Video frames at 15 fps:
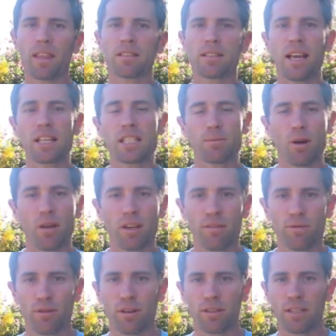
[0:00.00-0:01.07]
Take
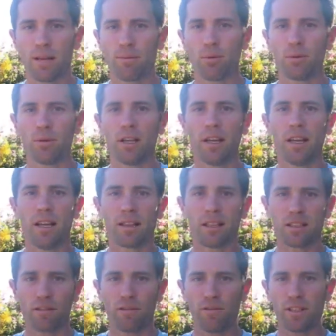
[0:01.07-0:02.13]
smoking, for example.
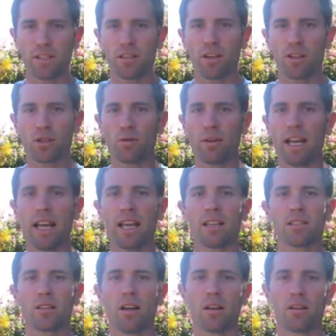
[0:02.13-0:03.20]
That's a physiological and a
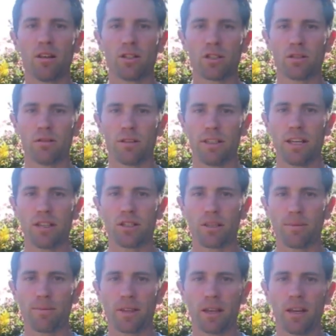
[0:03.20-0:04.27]
psychological
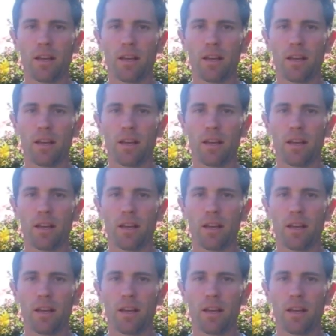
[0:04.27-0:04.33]
addiction.